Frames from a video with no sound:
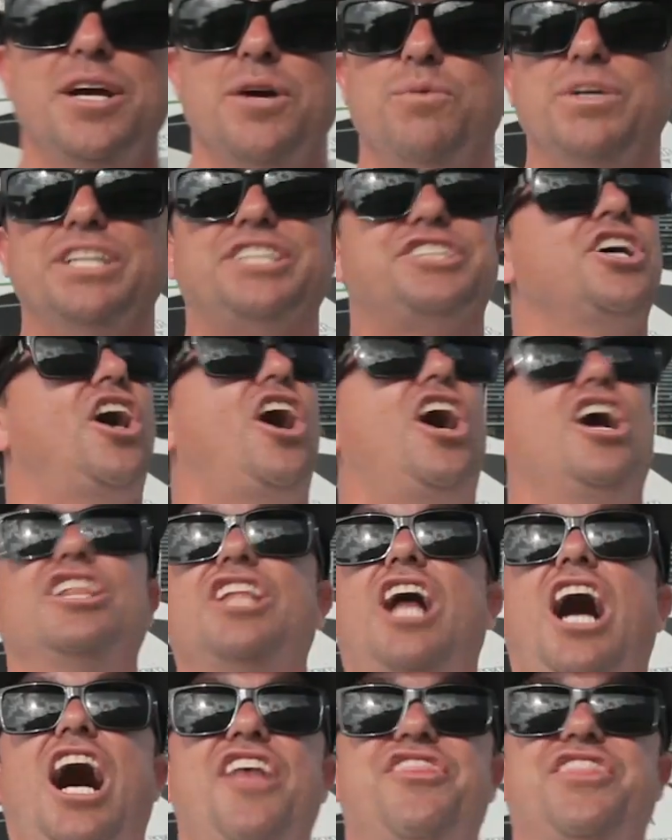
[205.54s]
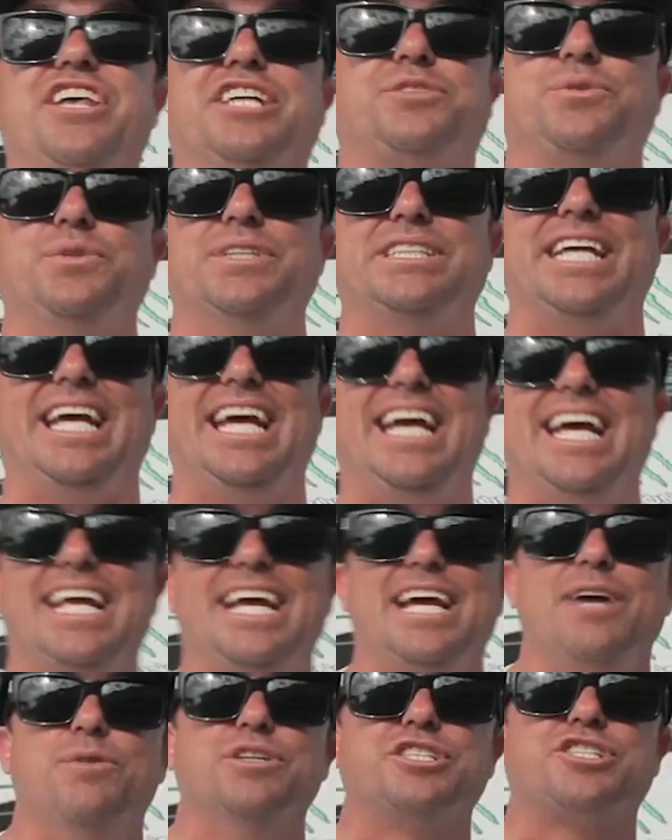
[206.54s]
We saw a lot. This was it.
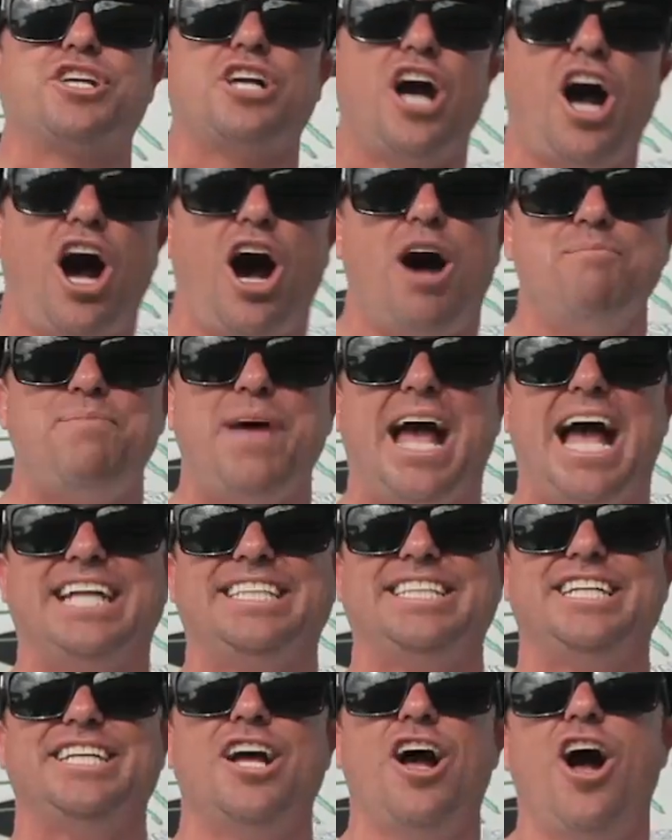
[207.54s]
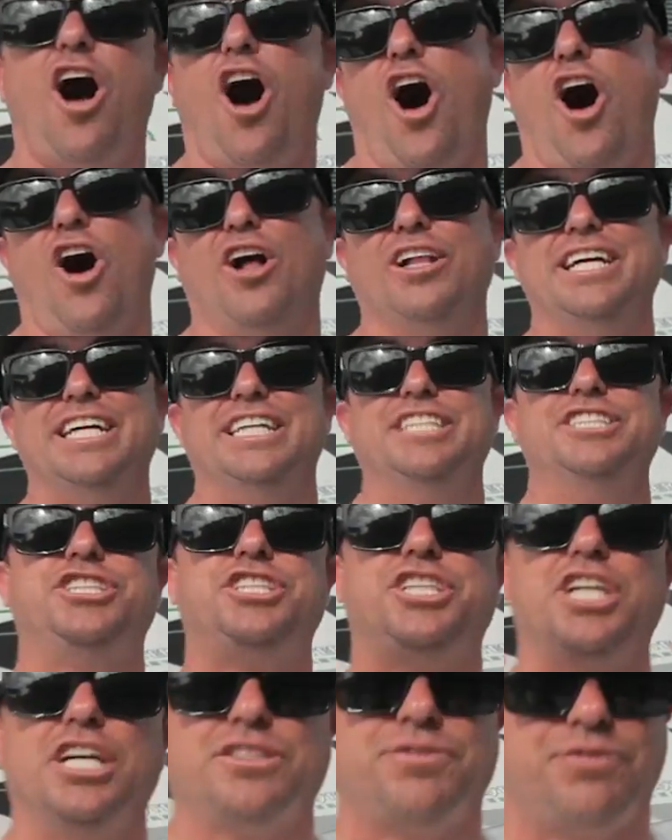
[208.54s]
It was compacted all in
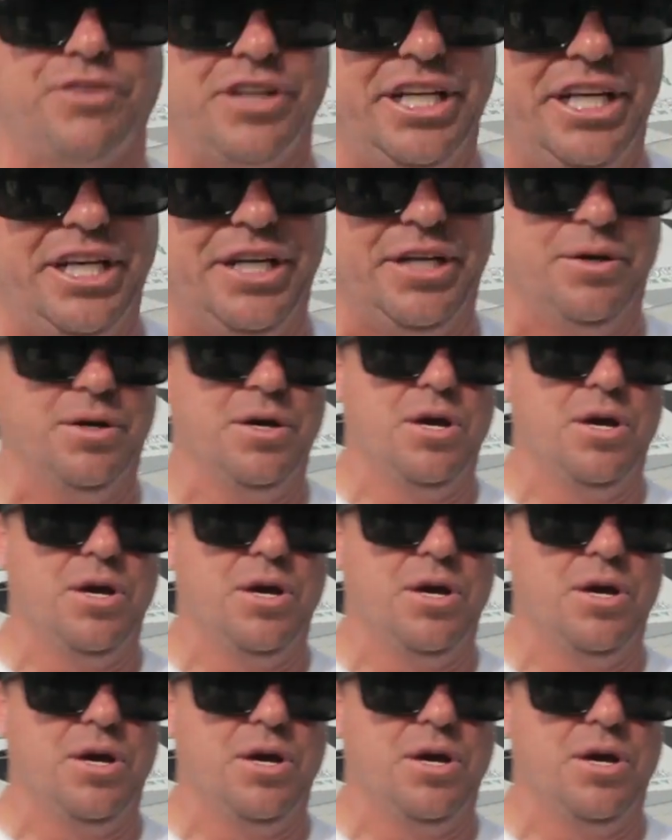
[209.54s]
just for you.